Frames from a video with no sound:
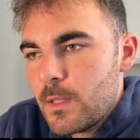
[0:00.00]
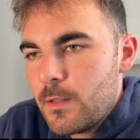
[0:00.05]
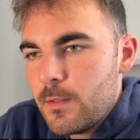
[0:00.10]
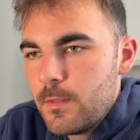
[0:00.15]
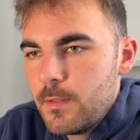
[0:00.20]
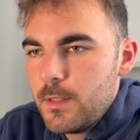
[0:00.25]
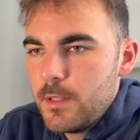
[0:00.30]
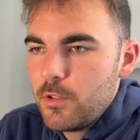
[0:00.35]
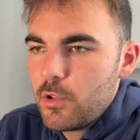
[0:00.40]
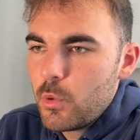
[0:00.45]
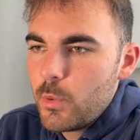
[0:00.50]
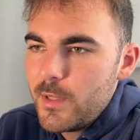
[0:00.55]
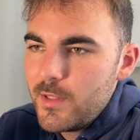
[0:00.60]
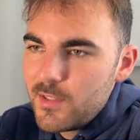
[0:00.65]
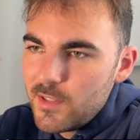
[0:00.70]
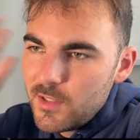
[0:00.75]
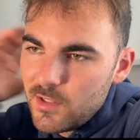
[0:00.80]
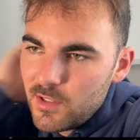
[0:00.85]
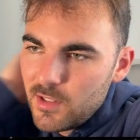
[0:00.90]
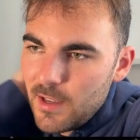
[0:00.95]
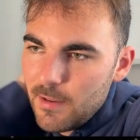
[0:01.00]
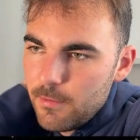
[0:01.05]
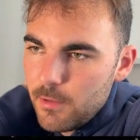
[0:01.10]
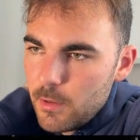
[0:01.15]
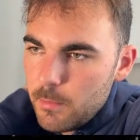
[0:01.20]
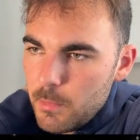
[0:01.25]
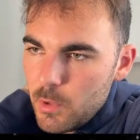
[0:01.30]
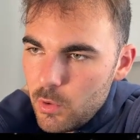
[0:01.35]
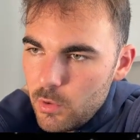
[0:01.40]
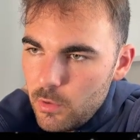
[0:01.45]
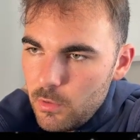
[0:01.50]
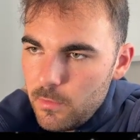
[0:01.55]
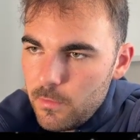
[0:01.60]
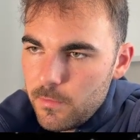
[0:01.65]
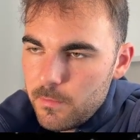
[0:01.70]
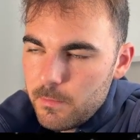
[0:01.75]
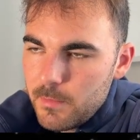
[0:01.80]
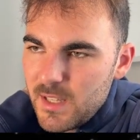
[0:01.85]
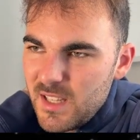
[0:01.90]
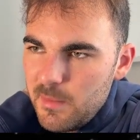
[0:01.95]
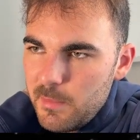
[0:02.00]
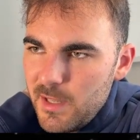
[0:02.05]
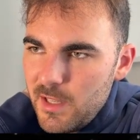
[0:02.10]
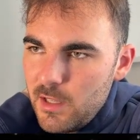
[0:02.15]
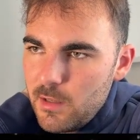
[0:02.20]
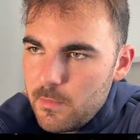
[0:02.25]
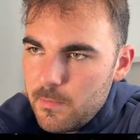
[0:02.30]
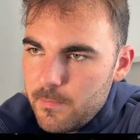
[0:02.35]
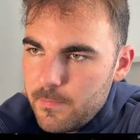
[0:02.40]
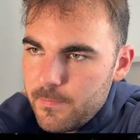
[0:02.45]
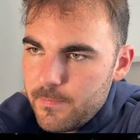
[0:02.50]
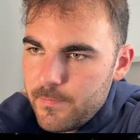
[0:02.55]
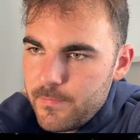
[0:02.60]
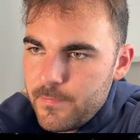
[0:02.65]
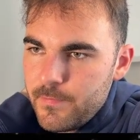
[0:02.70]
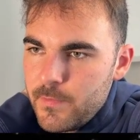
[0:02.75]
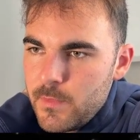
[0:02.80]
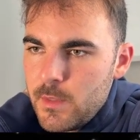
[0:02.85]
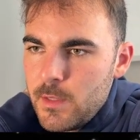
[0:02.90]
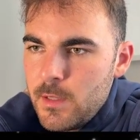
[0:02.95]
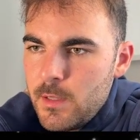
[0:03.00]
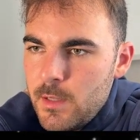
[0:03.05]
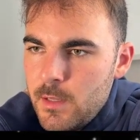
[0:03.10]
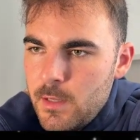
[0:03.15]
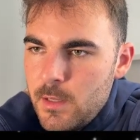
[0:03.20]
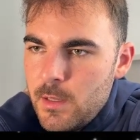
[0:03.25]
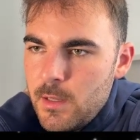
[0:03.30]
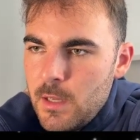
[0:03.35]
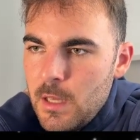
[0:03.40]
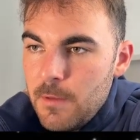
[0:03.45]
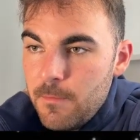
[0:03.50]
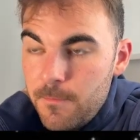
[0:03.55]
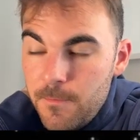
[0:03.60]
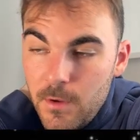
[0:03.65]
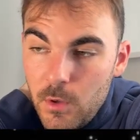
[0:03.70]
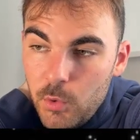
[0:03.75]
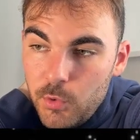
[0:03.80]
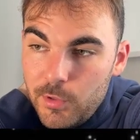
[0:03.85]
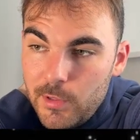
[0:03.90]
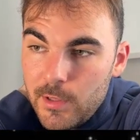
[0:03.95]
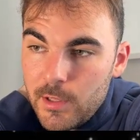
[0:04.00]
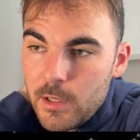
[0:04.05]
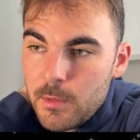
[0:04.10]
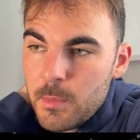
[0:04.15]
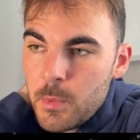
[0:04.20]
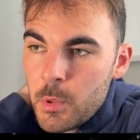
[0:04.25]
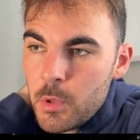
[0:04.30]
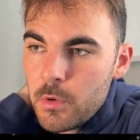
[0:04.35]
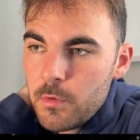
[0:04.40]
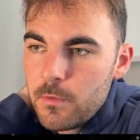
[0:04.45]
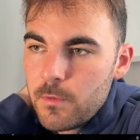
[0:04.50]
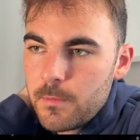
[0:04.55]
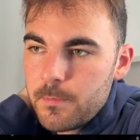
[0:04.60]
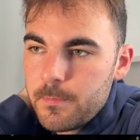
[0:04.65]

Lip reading: Is queen c7 a move? Maybe? It feels like a move.